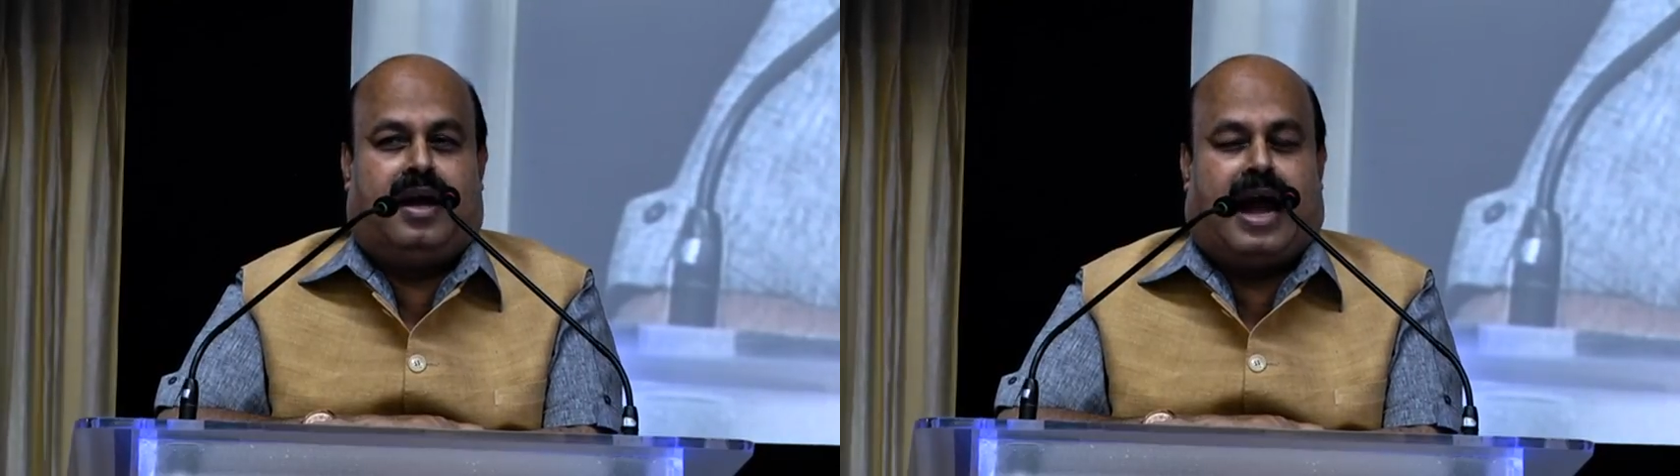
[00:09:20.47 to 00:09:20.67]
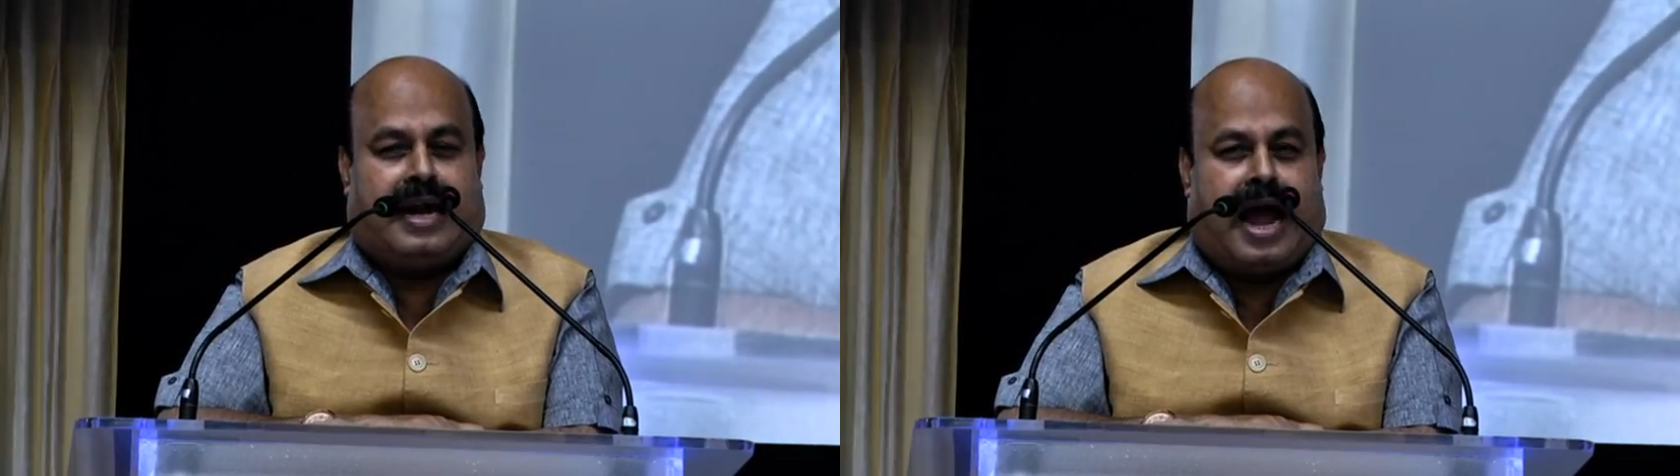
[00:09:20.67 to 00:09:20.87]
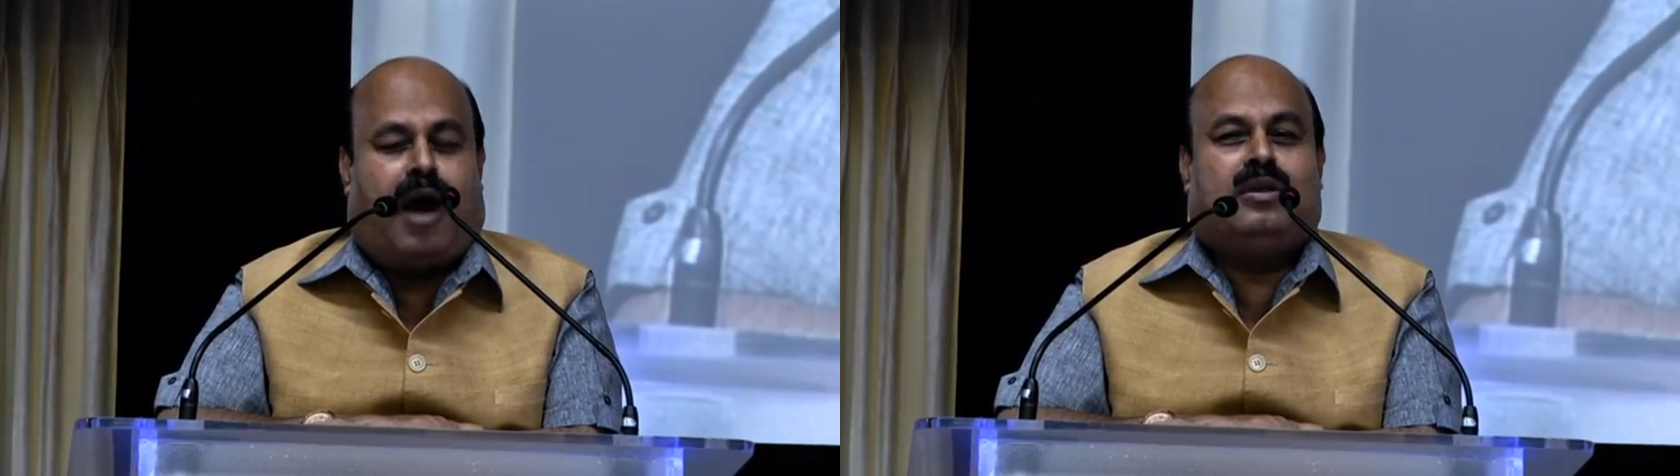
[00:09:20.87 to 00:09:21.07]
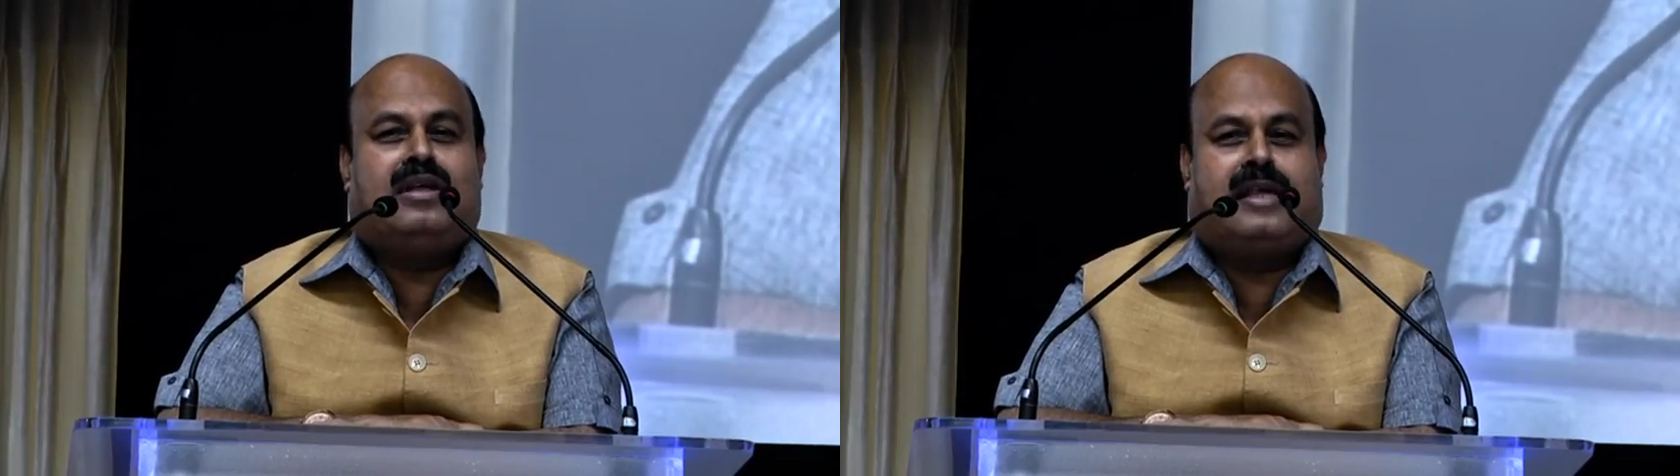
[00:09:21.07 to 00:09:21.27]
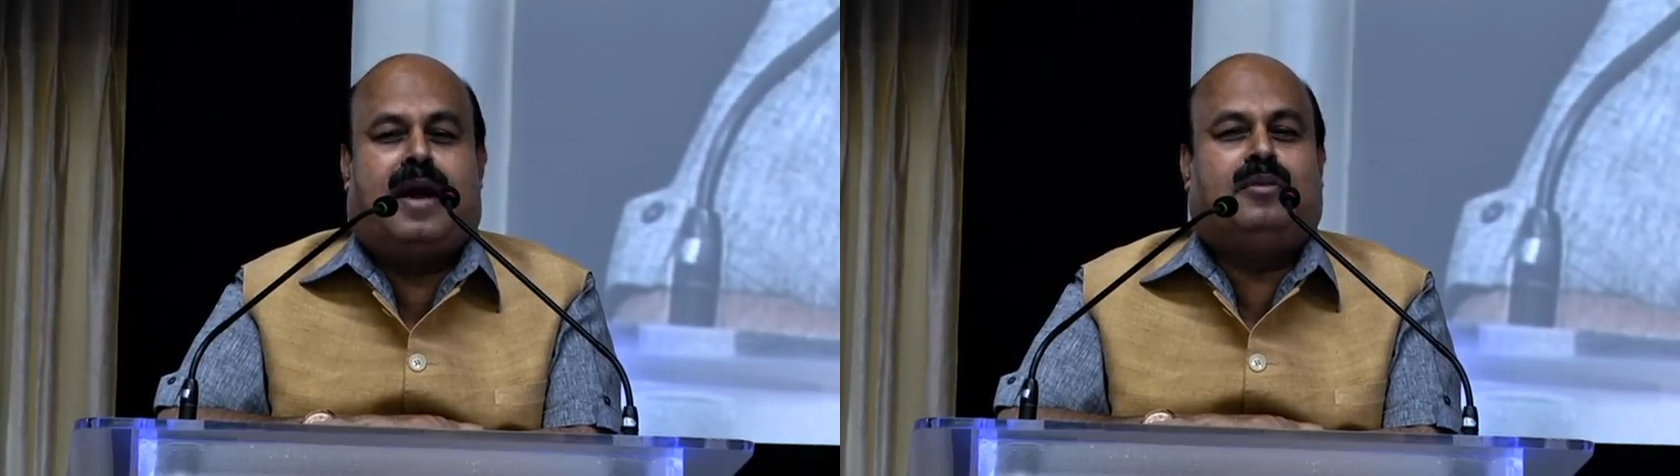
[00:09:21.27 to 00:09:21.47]
And now the
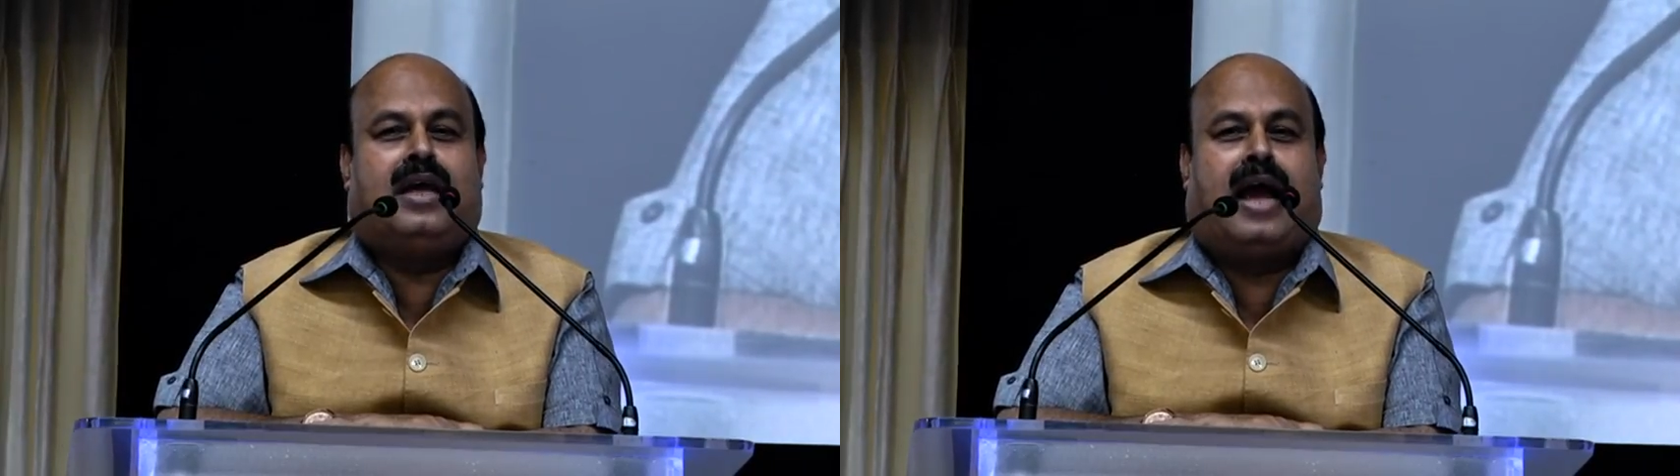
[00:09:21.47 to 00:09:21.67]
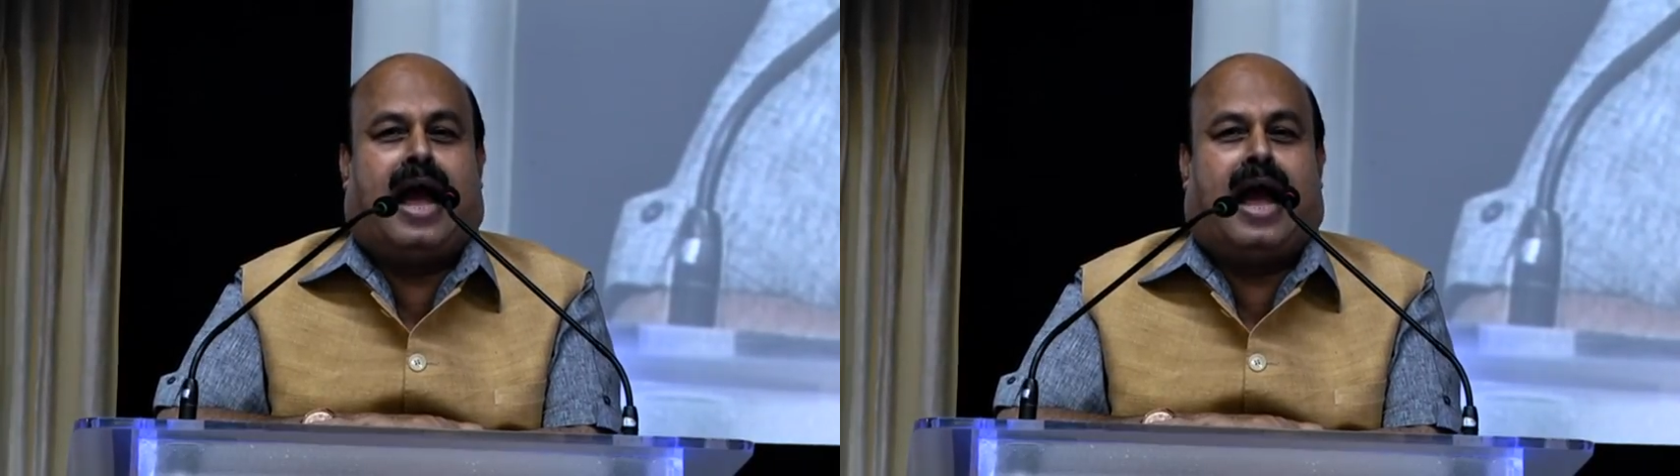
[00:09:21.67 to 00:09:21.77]
same thing